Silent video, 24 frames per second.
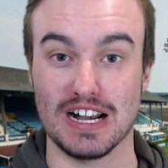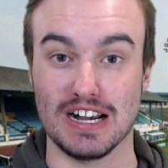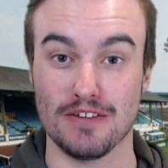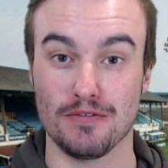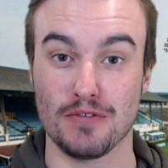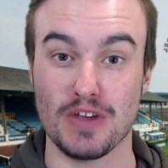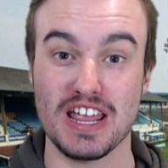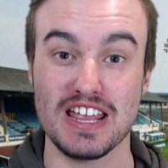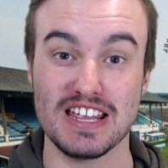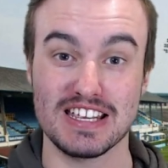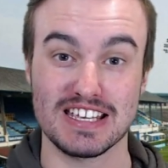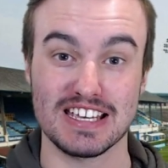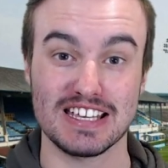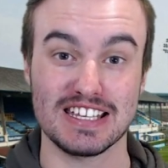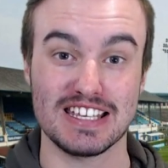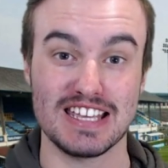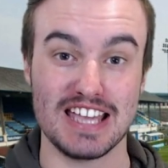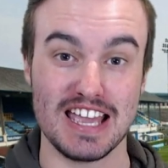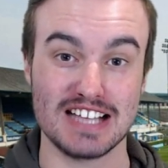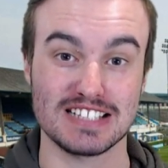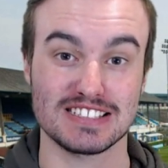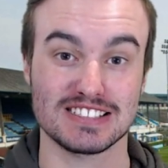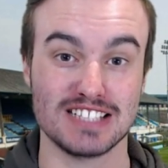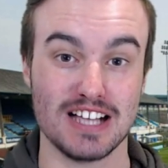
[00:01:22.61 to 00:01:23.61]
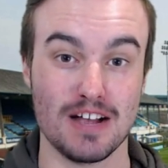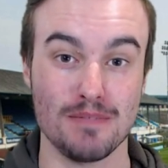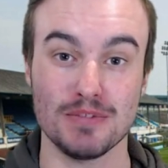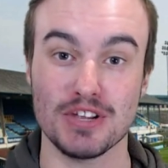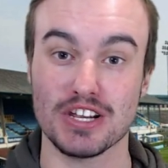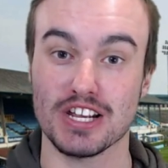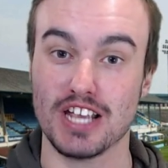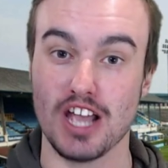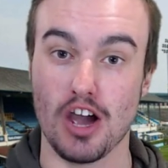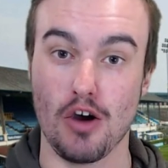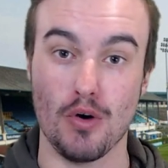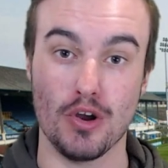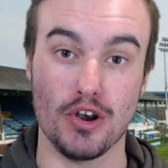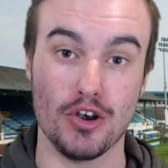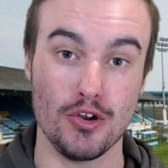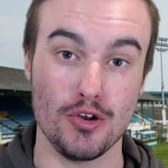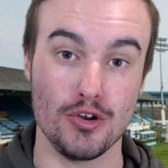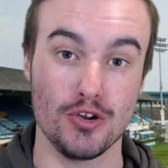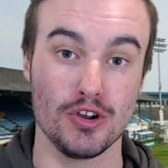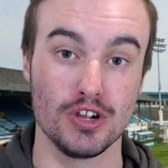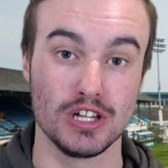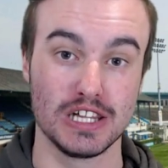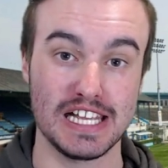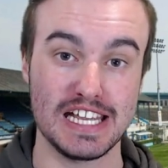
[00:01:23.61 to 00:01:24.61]
If he can get something going
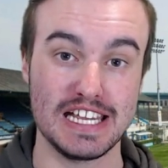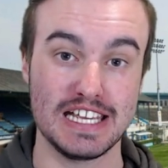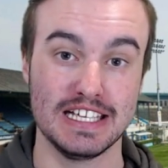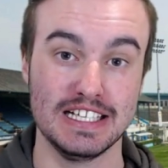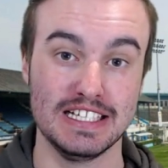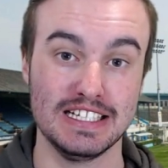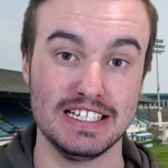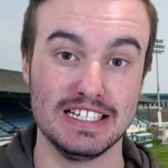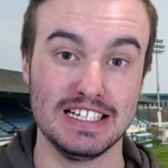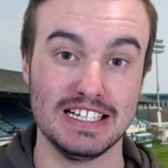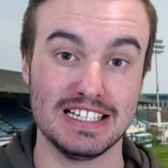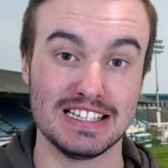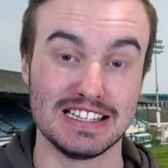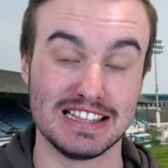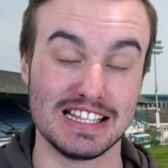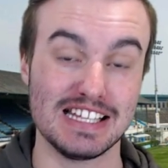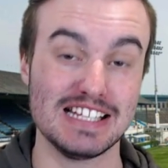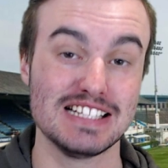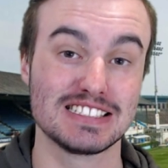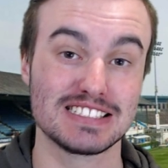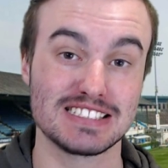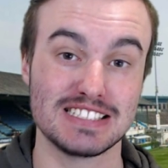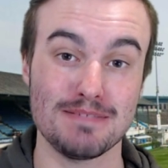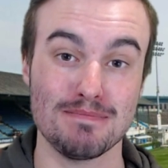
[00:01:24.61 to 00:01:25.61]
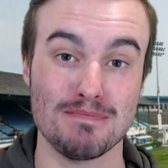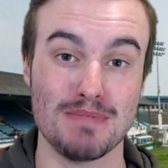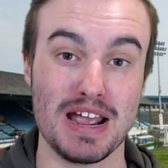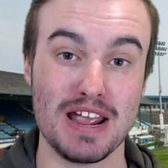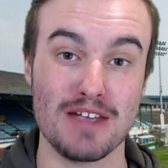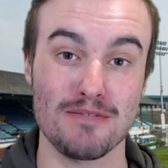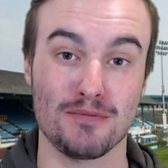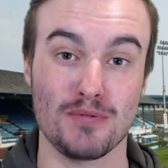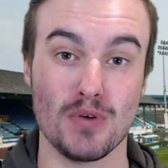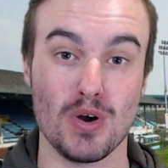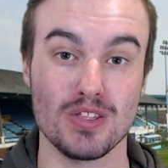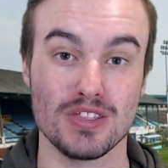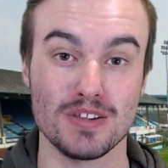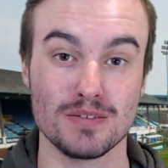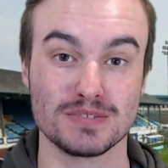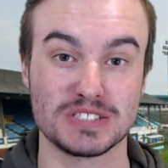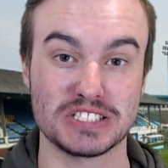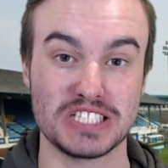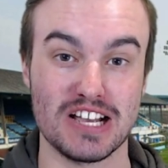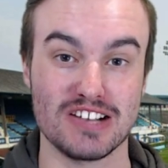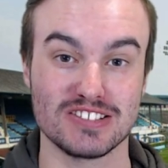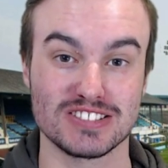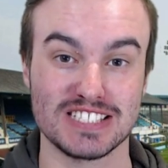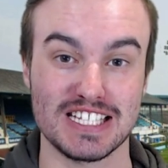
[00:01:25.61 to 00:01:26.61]
early, Leinster may find
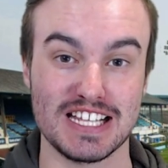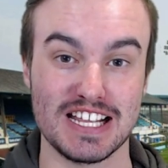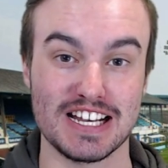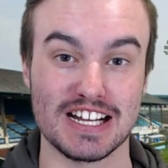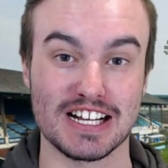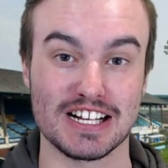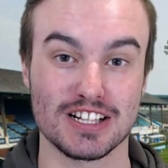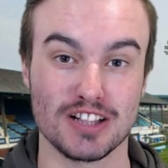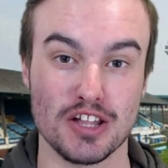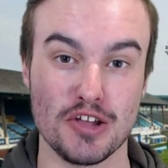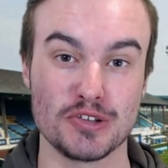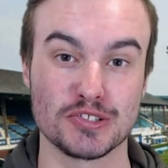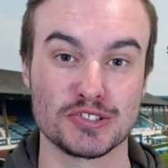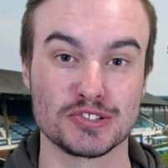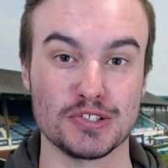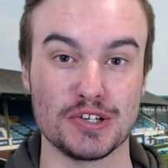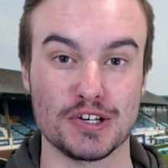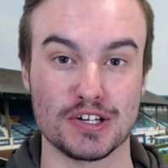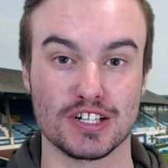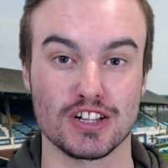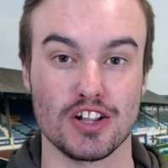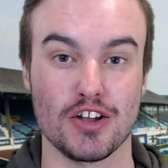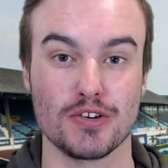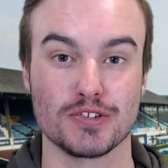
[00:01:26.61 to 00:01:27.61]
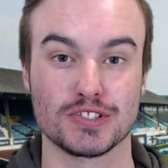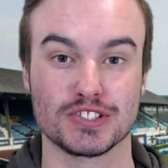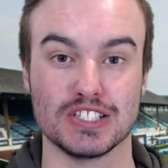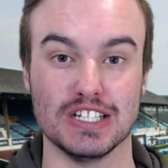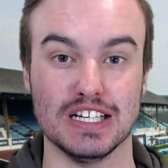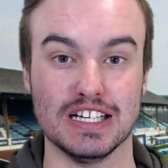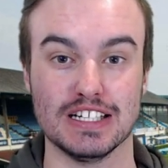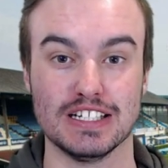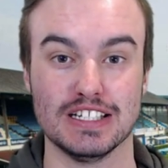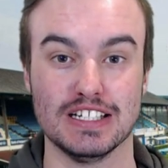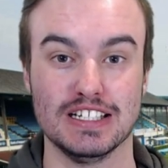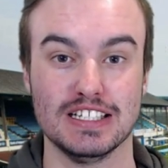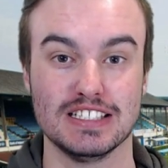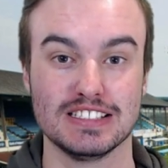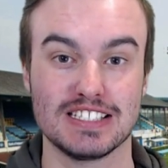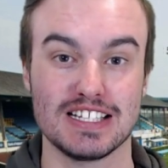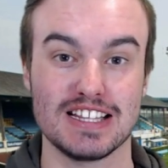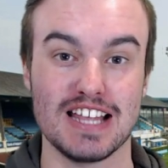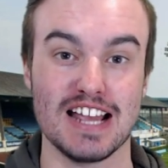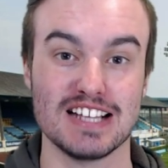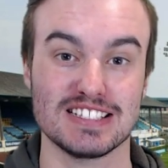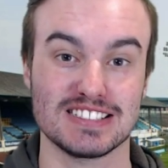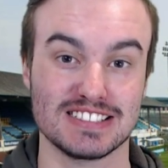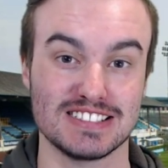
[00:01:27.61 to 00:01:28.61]
themselves heading closer and closer to
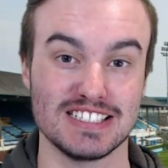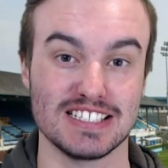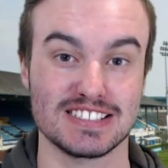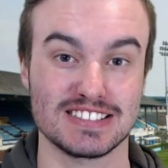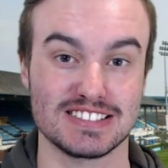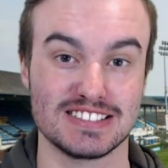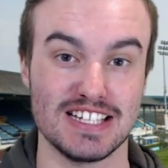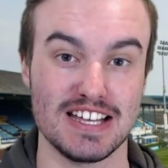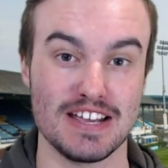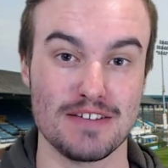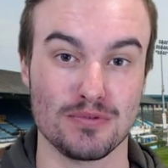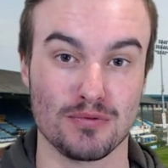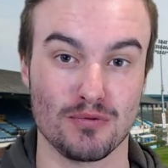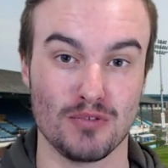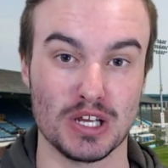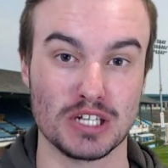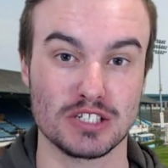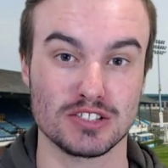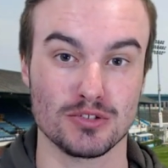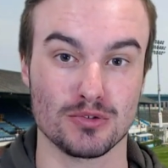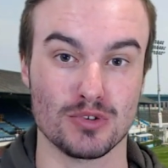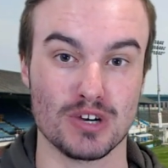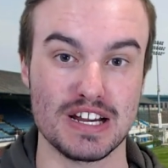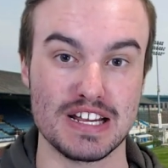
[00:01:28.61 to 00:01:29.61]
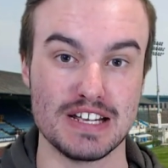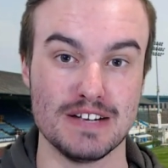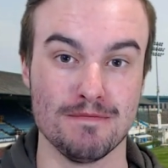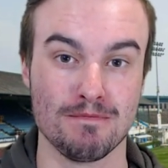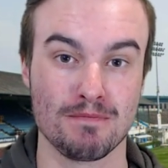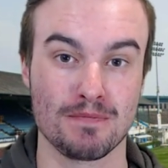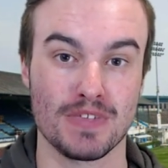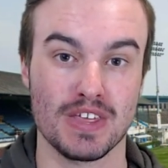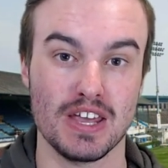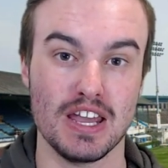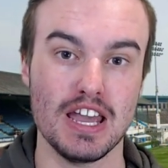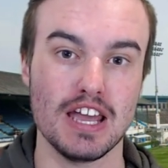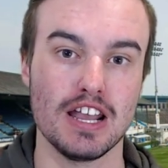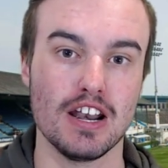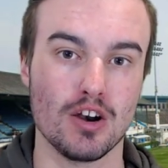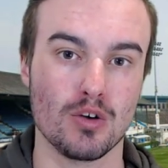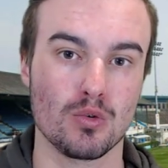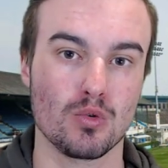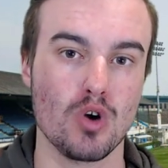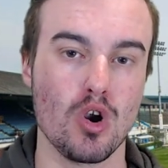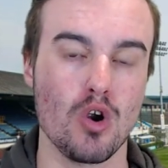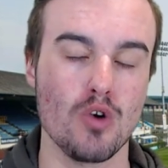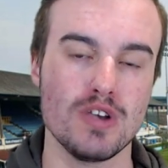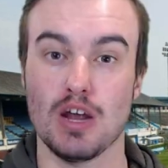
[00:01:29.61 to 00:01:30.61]
that 16th victory in a
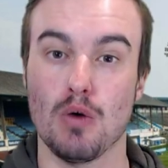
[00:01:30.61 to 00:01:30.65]
row.